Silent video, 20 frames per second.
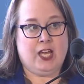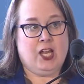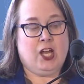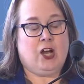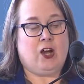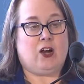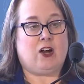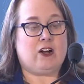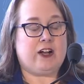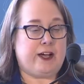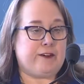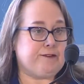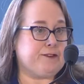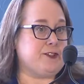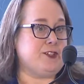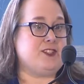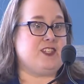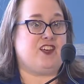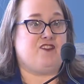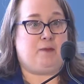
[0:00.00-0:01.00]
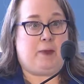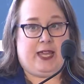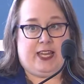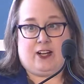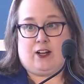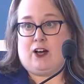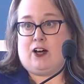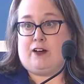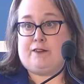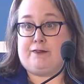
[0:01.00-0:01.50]
Our efforts have paid
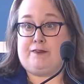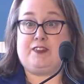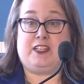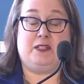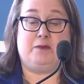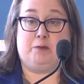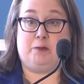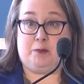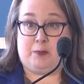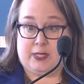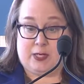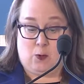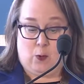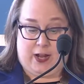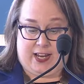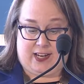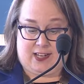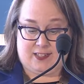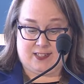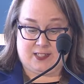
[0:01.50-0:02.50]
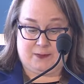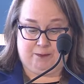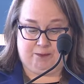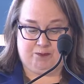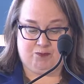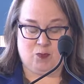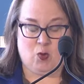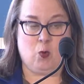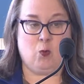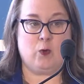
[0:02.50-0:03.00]
off in big ways.
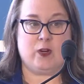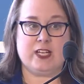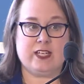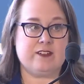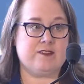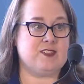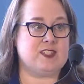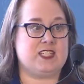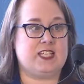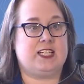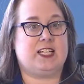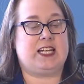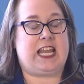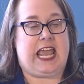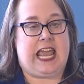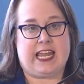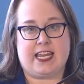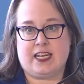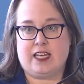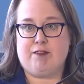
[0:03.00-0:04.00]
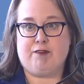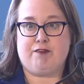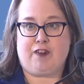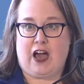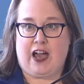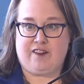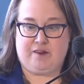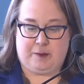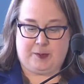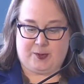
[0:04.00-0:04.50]
We have seen an
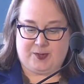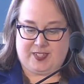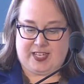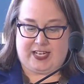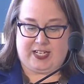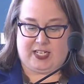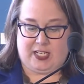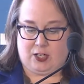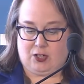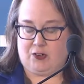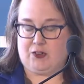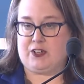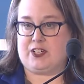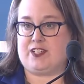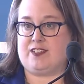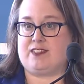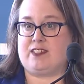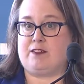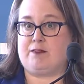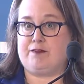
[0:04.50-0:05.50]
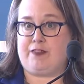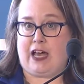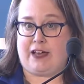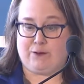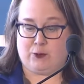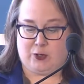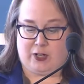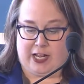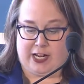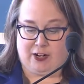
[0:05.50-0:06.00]
85% increase in
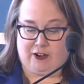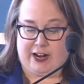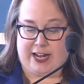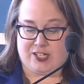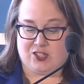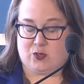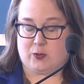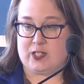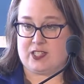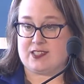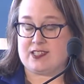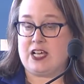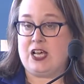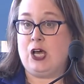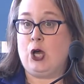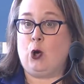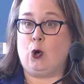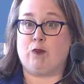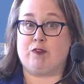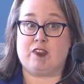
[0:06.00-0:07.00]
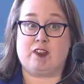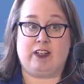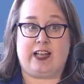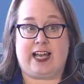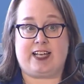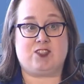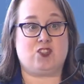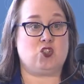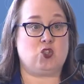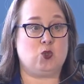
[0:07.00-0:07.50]
509 graduates over the
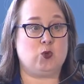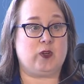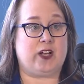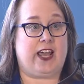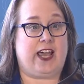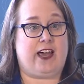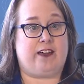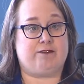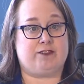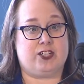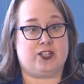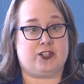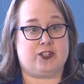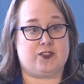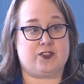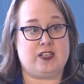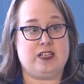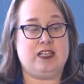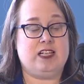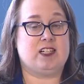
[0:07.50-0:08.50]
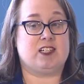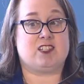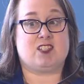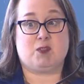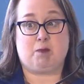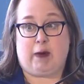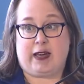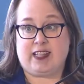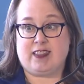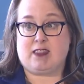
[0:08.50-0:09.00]
last 2.5 years,
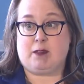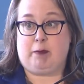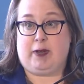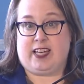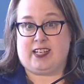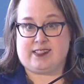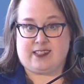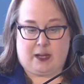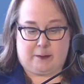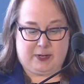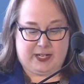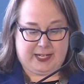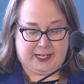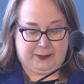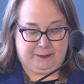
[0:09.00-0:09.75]
despite the pandemic.